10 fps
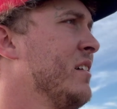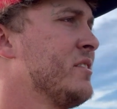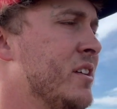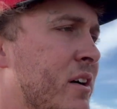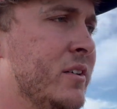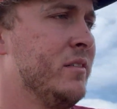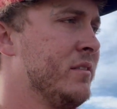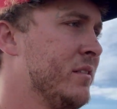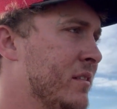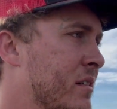So
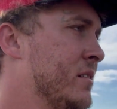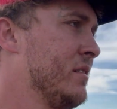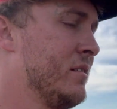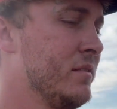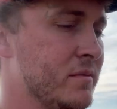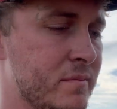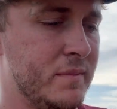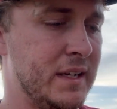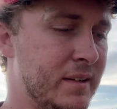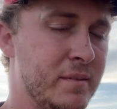
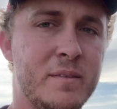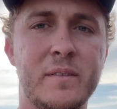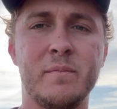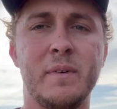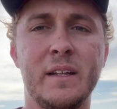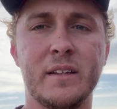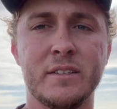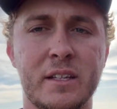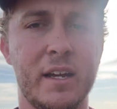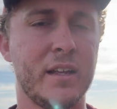made
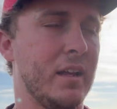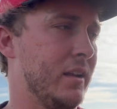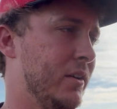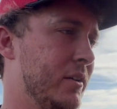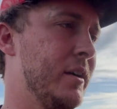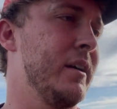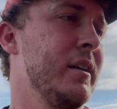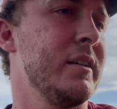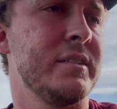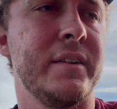this take a lot longer.
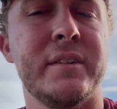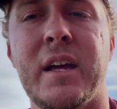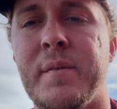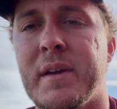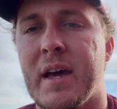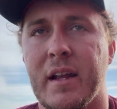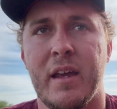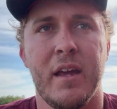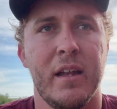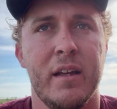Every time you gotta
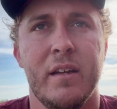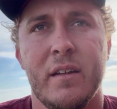kill it.